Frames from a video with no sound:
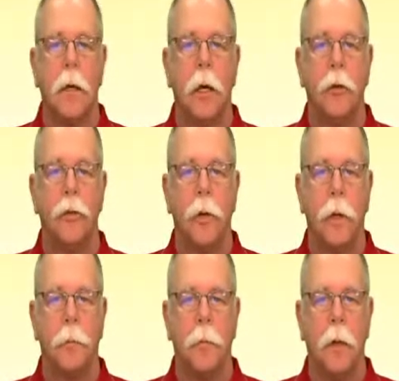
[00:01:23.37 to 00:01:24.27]

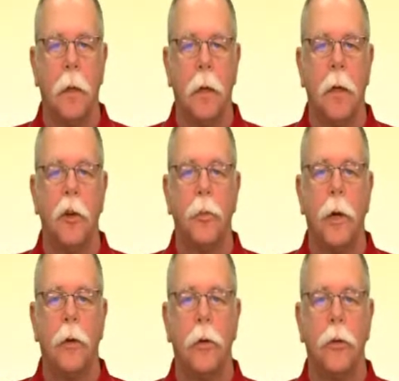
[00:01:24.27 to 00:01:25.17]
History.
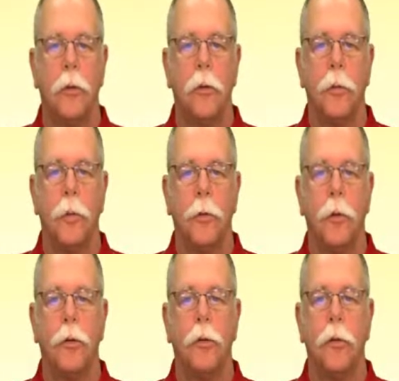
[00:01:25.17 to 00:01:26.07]
Sprinkler systems were
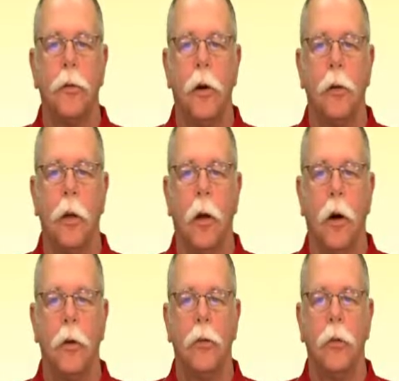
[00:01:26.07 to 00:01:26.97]
first installed in
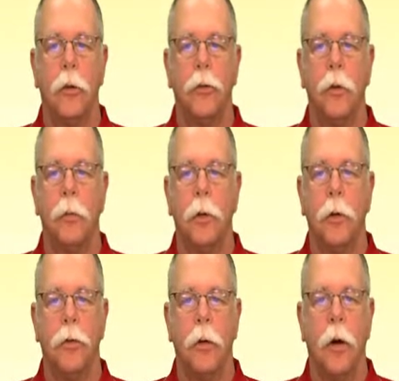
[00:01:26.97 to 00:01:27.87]
large industrial
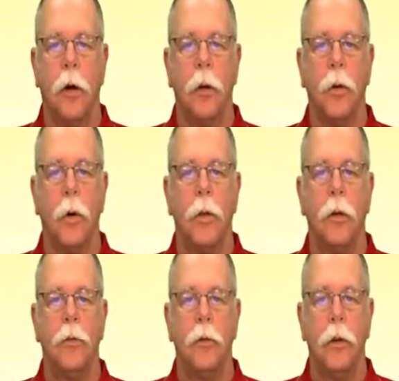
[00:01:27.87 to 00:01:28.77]
mills along the
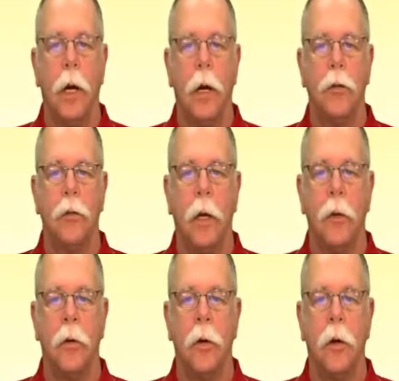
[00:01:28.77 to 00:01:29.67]
northeastern United
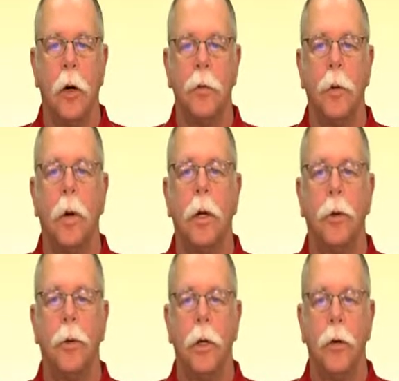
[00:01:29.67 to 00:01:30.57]
States over
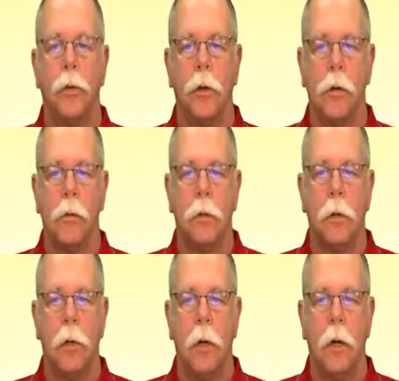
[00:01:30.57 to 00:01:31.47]
100 years ago.
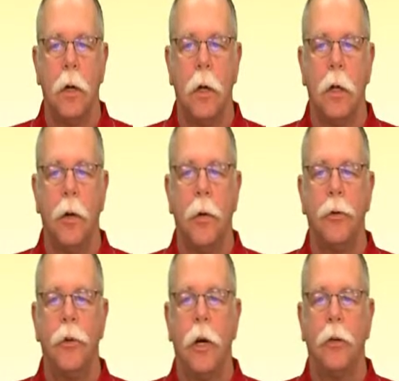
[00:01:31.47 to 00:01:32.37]
Their
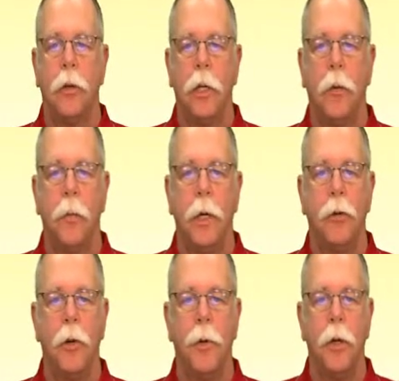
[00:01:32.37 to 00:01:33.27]
introduction can be
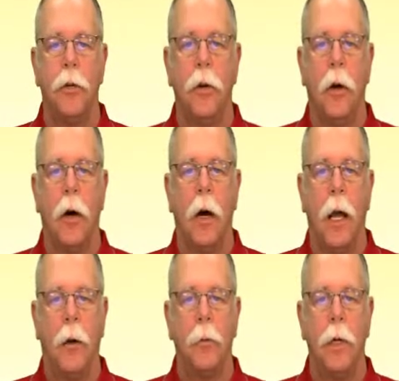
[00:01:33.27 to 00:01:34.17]
attributed to
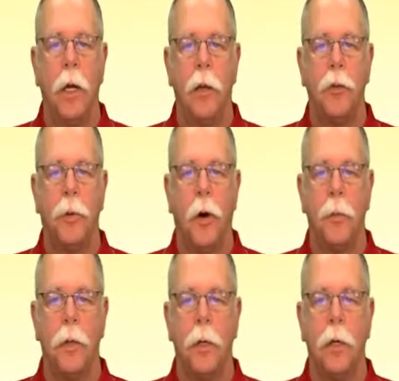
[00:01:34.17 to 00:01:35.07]
Henry S.
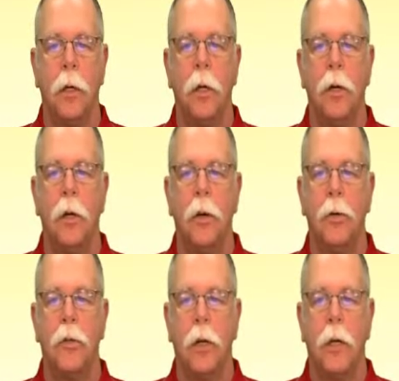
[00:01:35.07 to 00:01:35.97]
Parmalee, who
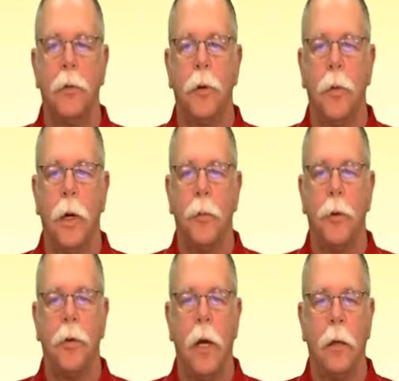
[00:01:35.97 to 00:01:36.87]
was looking for a way to
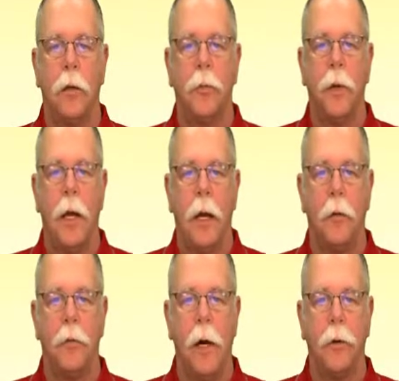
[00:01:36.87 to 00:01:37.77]
protect his
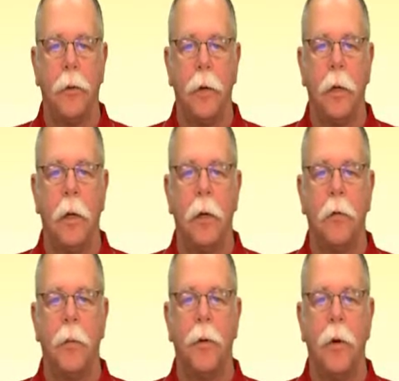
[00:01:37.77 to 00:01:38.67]
piano factory
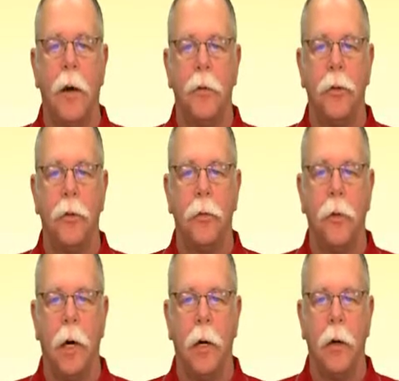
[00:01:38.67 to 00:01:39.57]
from the ravages of
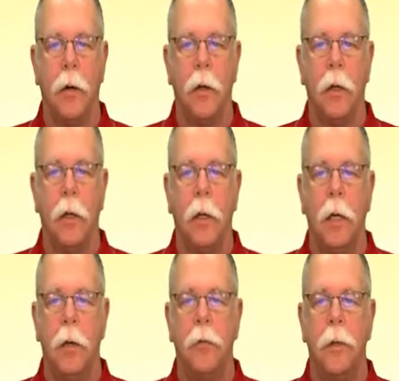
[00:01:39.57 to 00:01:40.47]
fire.
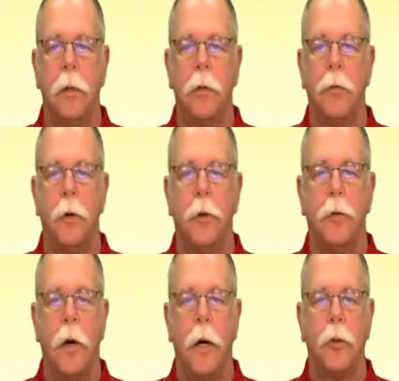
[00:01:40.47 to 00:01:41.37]
He invented the
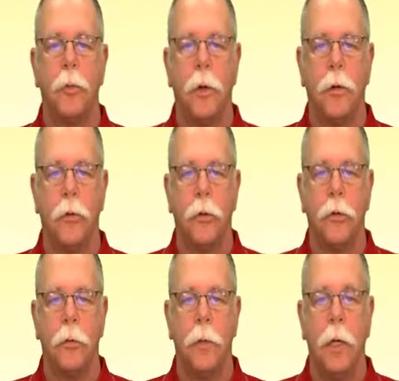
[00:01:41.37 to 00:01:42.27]
first fire sprinkler
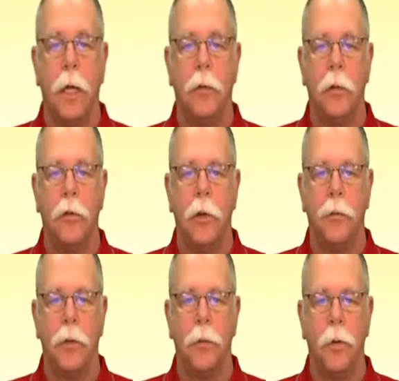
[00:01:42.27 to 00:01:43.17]
system in
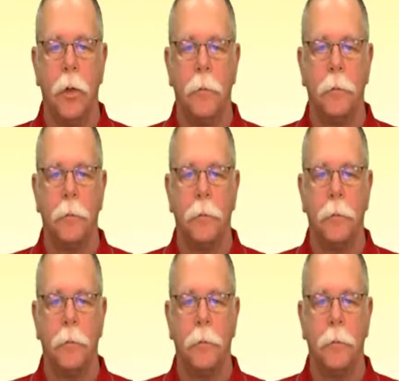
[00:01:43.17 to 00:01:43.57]
1874.